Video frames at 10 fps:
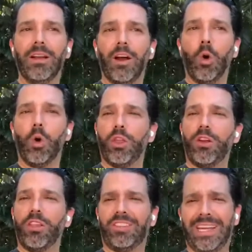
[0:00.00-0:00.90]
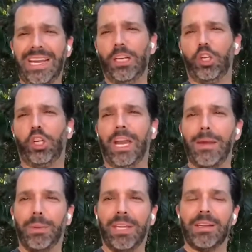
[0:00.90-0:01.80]
or they're the state
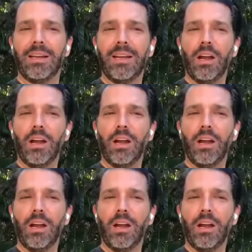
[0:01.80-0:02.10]
champion